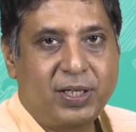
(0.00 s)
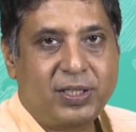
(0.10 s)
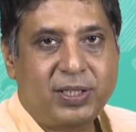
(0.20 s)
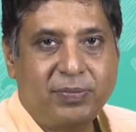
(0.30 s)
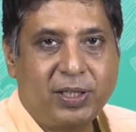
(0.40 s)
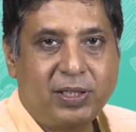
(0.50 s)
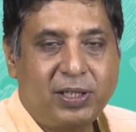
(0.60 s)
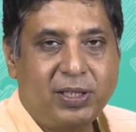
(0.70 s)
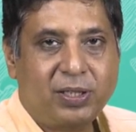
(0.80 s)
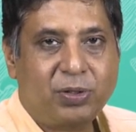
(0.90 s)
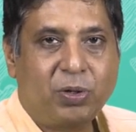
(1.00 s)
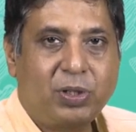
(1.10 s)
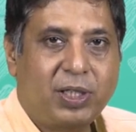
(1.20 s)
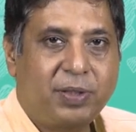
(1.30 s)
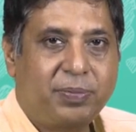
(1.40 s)
Similarly, the
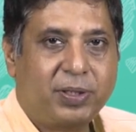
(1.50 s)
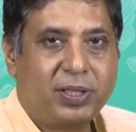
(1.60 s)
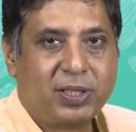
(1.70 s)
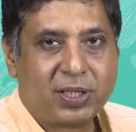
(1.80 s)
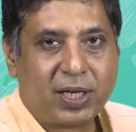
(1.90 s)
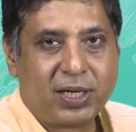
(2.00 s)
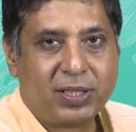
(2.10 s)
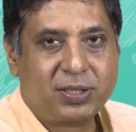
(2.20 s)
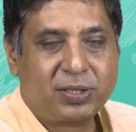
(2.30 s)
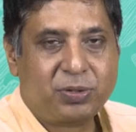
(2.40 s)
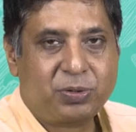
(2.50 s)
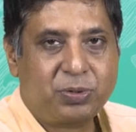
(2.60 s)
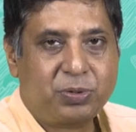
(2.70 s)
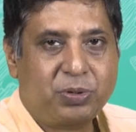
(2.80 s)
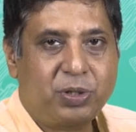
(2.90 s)
goalkeeper decides
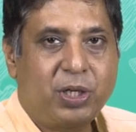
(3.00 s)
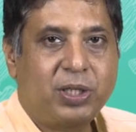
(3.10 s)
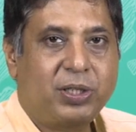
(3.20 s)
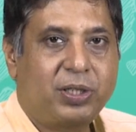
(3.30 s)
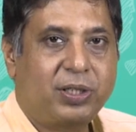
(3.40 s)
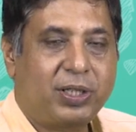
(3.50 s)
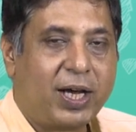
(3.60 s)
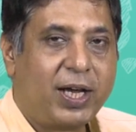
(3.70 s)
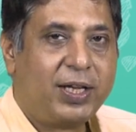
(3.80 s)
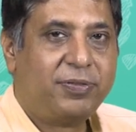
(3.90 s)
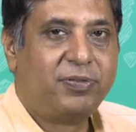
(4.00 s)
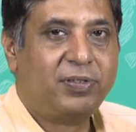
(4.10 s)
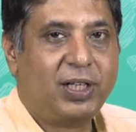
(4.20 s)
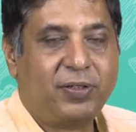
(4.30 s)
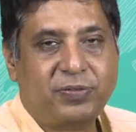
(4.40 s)
to dive
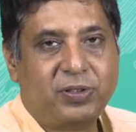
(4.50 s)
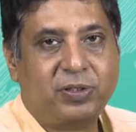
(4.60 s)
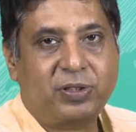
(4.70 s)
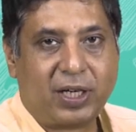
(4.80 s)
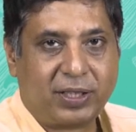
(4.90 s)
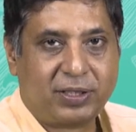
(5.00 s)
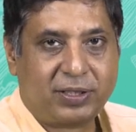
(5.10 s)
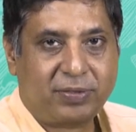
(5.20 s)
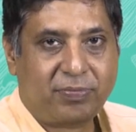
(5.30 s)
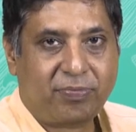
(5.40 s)
left or right,